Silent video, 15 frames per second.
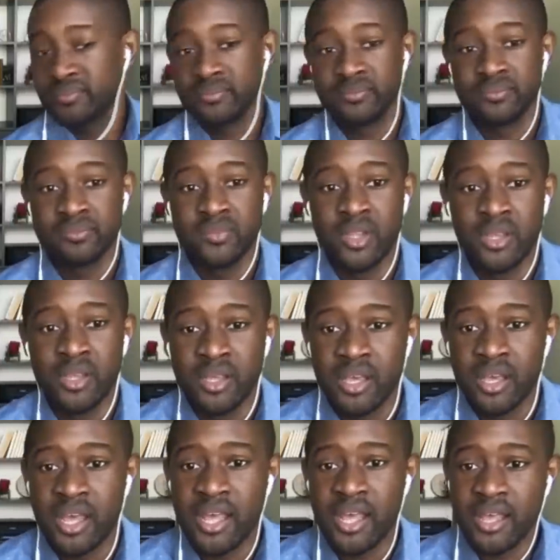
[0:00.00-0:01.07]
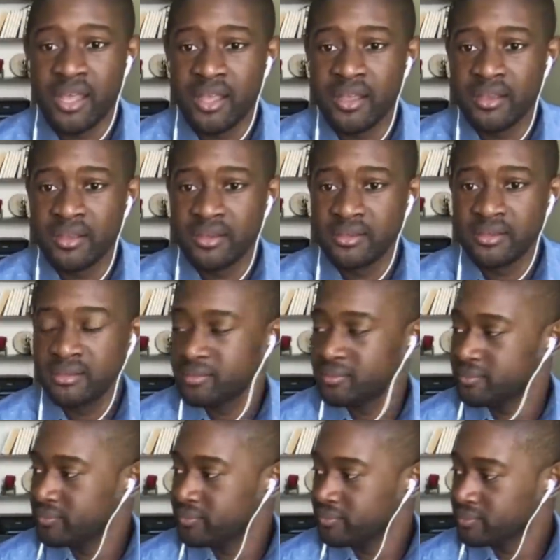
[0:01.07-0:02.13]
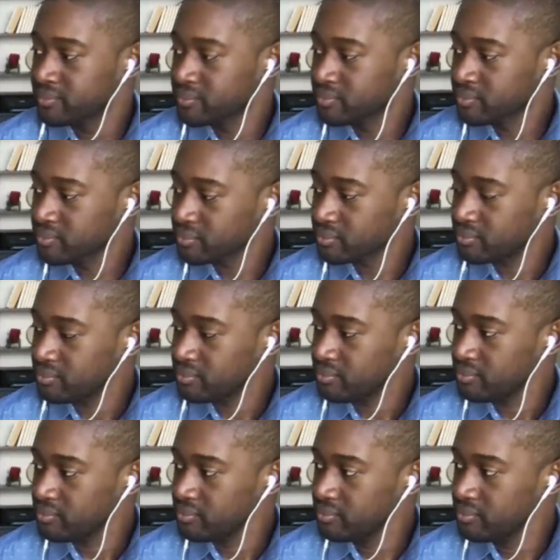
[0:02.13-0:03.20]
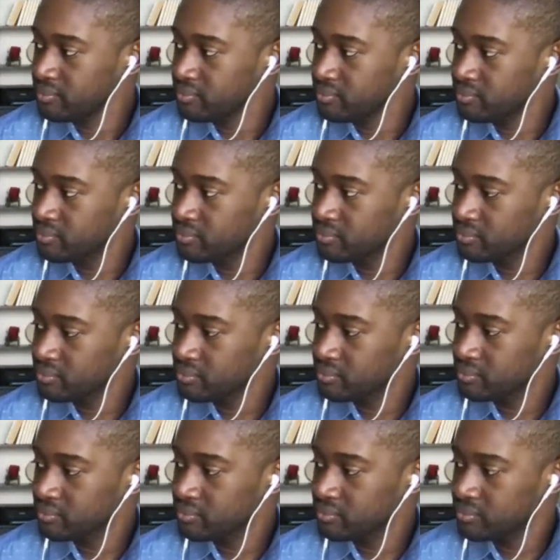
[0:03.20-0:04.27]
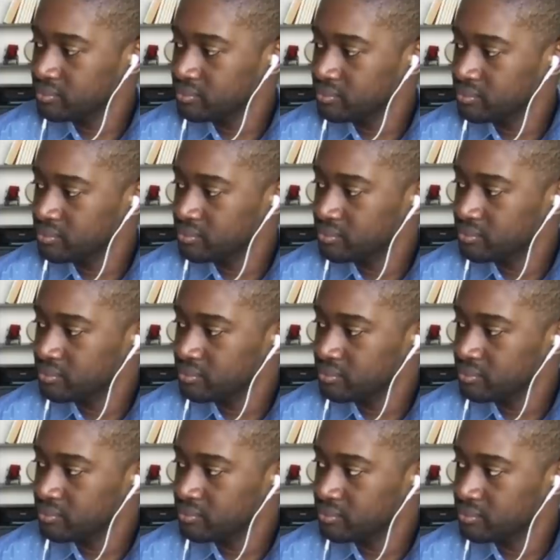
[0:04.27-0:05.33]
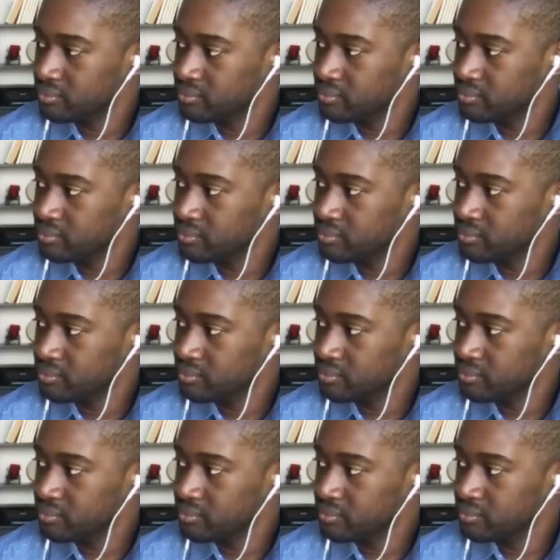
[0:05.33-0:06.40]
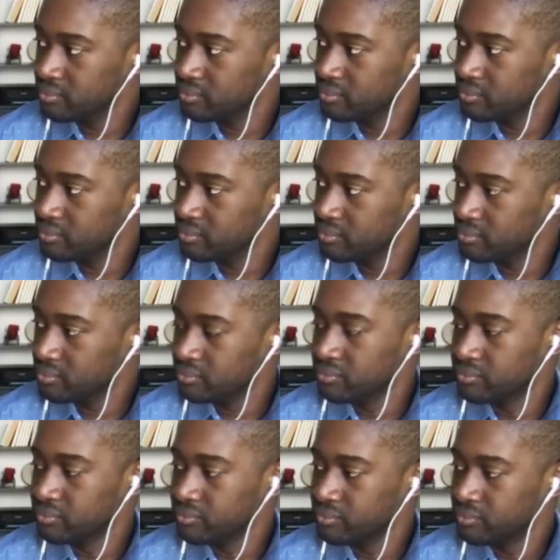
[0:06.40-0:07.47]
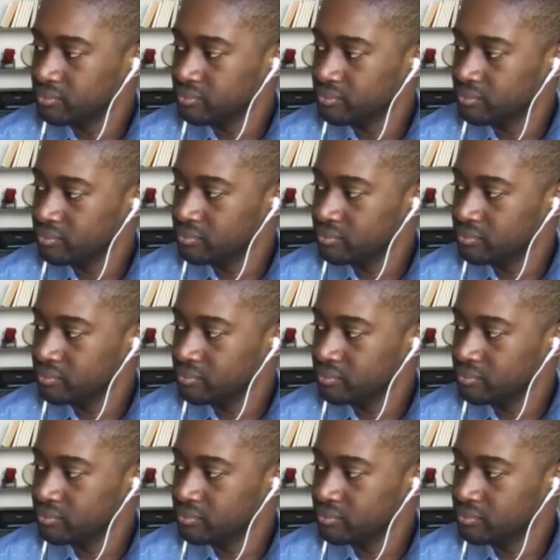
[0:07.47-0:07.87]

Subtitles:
[no speech]